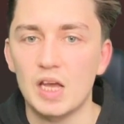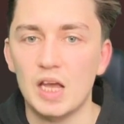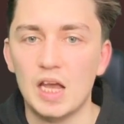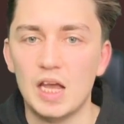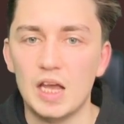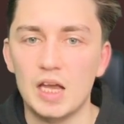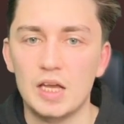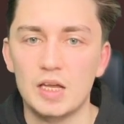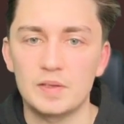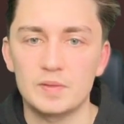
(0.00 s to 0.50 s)

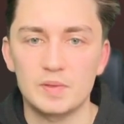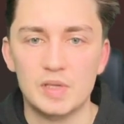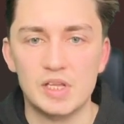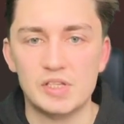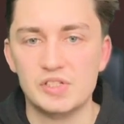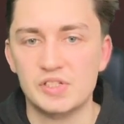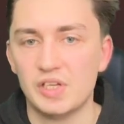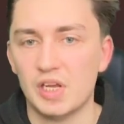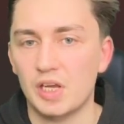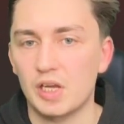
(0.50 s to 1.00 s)
And
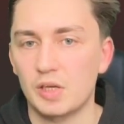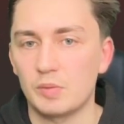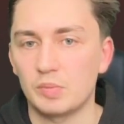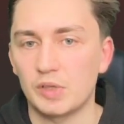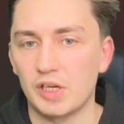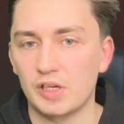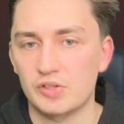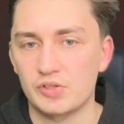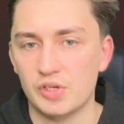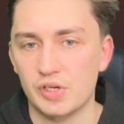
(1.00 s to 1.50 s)
let's say
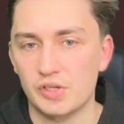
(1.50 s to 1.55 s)
black